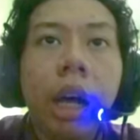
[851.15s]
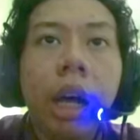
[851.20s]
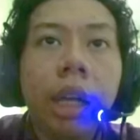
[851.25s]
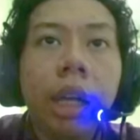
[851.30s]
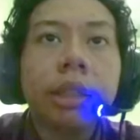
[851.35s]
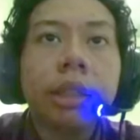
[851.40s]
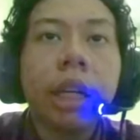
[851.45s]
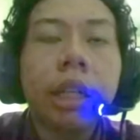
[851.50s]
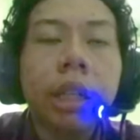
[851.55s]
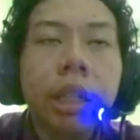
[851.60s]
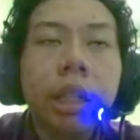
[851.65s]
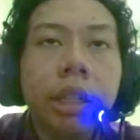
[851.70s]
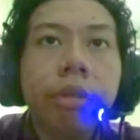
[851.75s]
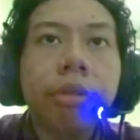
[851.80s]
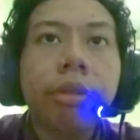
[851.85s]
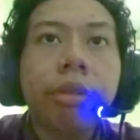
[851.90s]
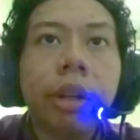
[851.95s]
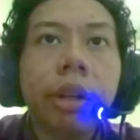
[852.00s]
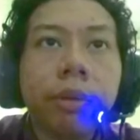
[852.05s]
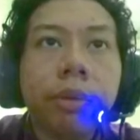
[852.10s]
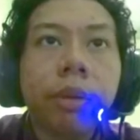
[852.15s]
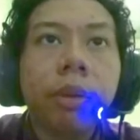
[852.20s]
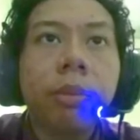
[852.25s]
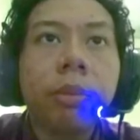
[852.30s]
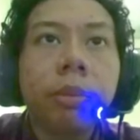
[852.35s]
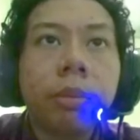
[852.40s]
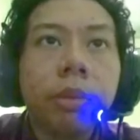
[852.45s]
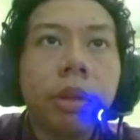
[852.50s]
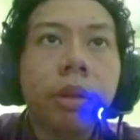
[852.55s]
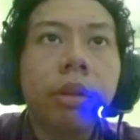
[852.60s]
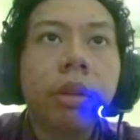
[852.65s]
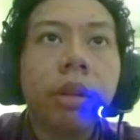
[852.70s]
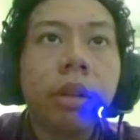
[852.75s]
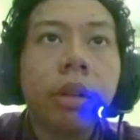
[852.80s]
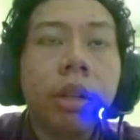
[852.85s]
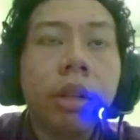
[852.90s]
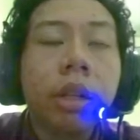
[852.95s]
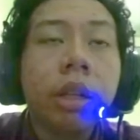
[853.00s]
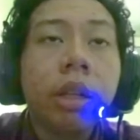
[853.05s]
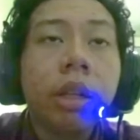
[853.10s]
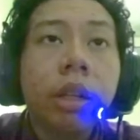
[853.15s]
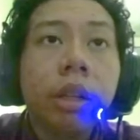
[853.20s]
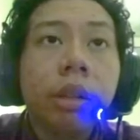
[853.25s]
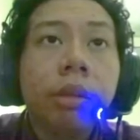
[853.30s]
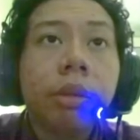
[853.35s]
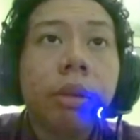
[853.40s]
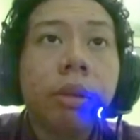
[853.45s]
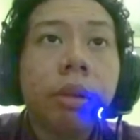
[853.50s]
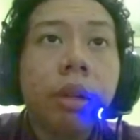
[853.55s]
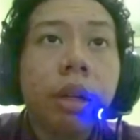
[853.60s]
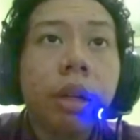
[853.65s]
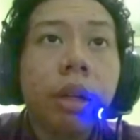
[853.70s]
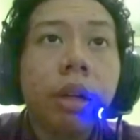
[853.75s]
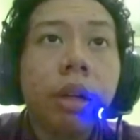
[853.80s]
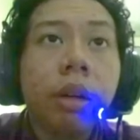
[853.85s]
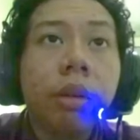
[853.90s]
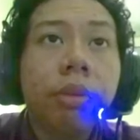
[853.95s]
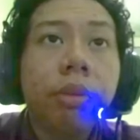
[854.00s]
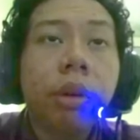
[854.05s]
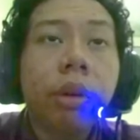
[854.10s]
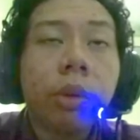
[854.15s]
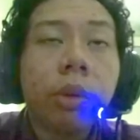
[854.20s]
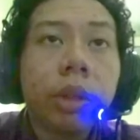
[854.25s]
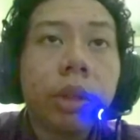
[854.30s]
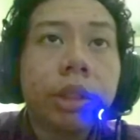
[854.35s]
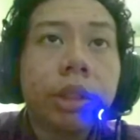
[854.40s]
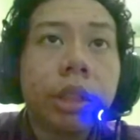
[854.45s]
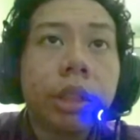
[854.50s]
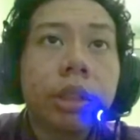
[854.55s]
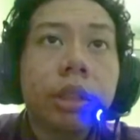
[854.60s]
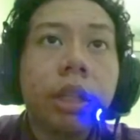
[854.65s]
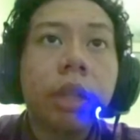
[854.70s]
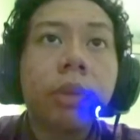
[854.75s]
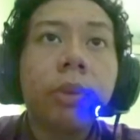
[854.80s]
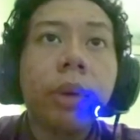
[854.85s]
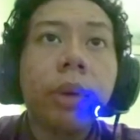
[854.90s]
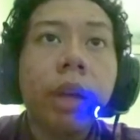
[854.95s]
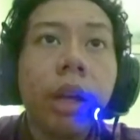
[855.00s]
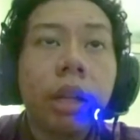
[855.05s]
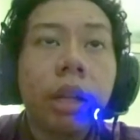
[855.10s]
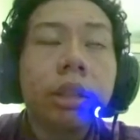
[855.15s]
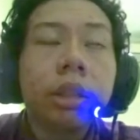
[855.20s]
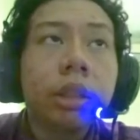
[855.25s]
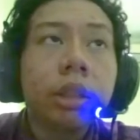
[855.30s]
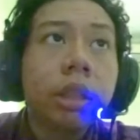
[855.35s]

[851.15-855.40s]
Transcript: is kind of different from the 4 questions that we have